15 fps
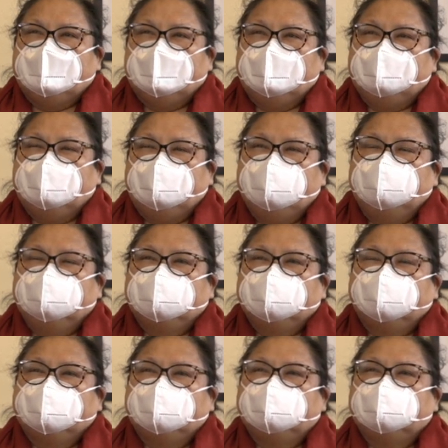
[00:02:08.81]
the Indian Health
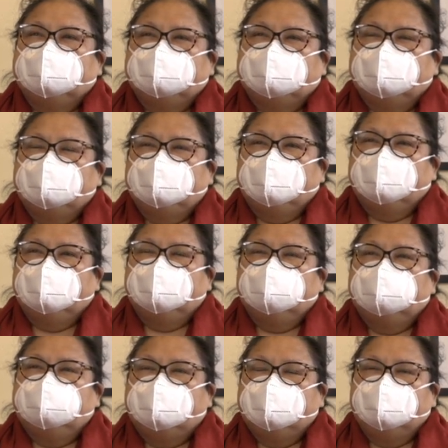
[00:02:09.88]
Service, and I said, you know,
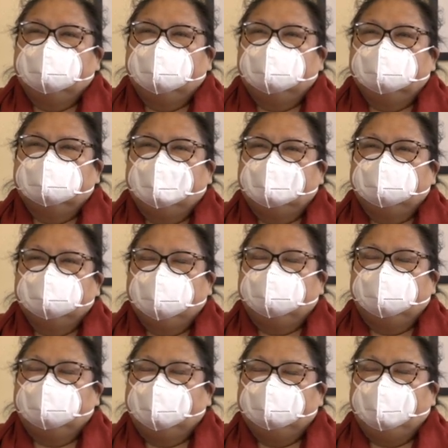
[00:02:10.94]
they're not, I don't
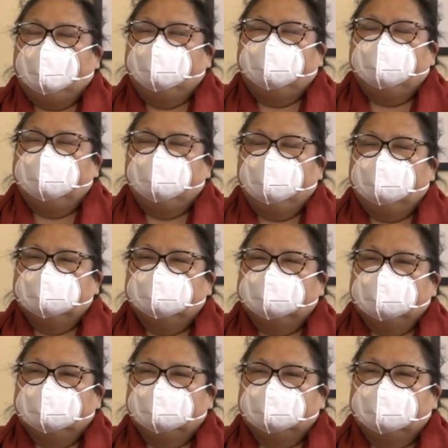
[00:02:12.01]
have a ride back from the
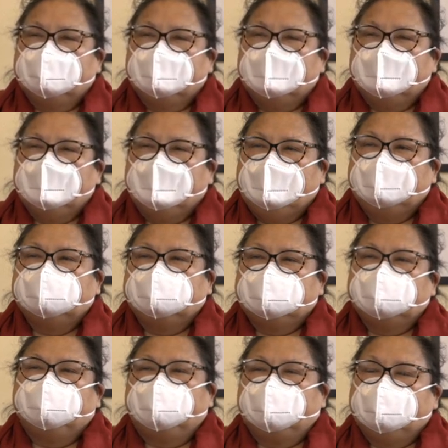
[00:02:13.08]
hospital. And this
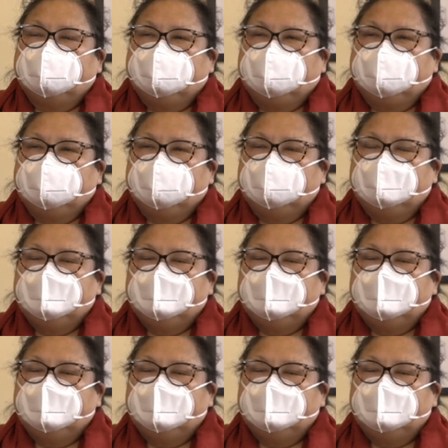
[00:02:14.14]
was a Friday.